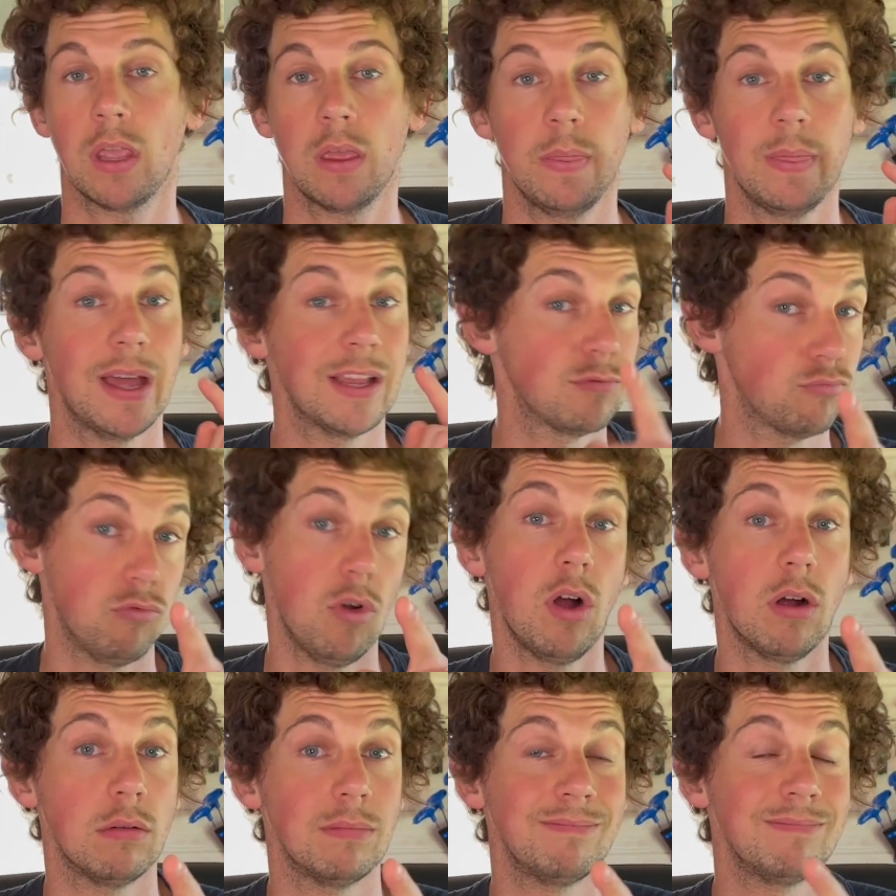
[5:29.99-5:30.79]
That's
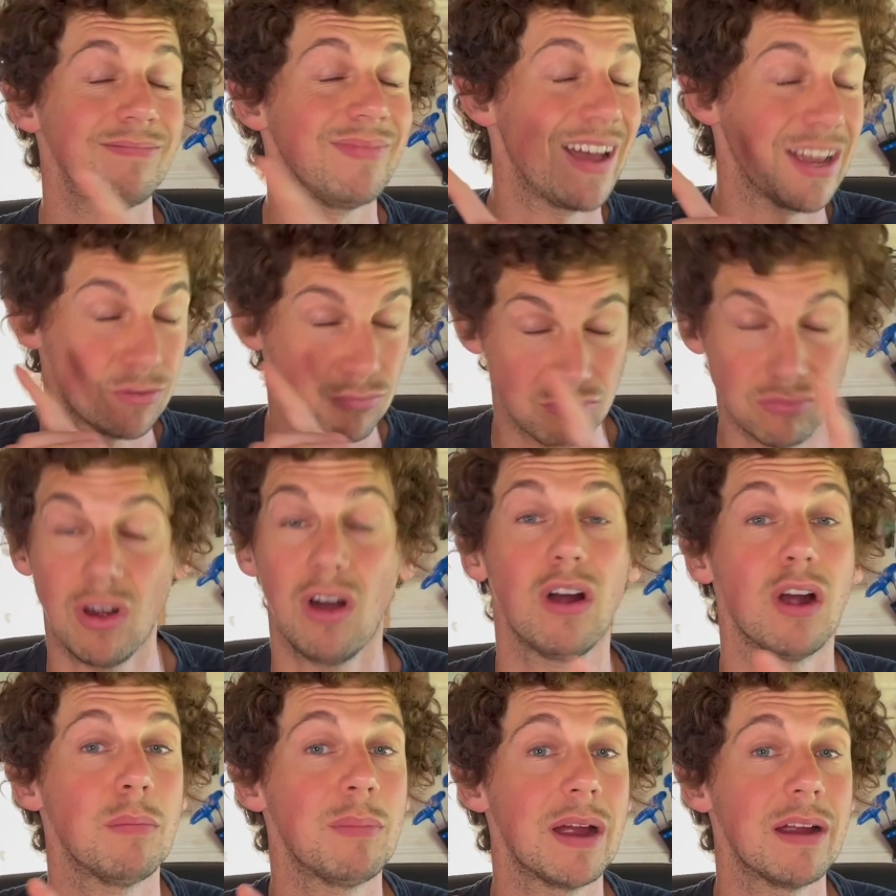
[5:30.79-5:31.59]
wrong. That is
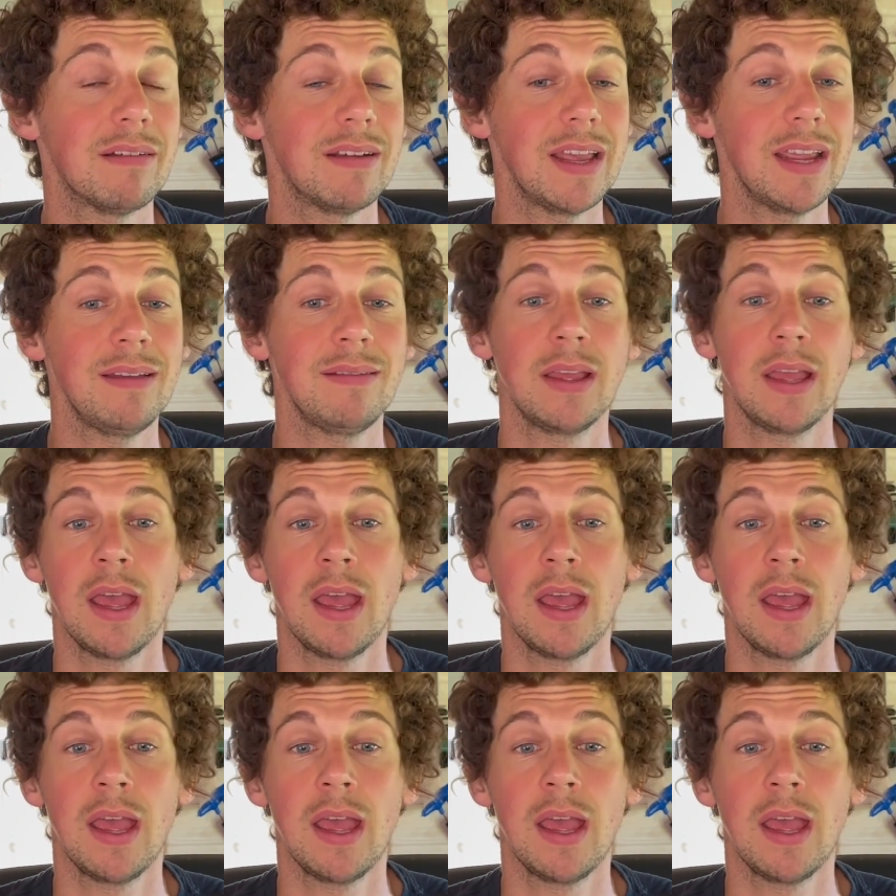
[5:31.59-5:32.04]
wrong, apparently.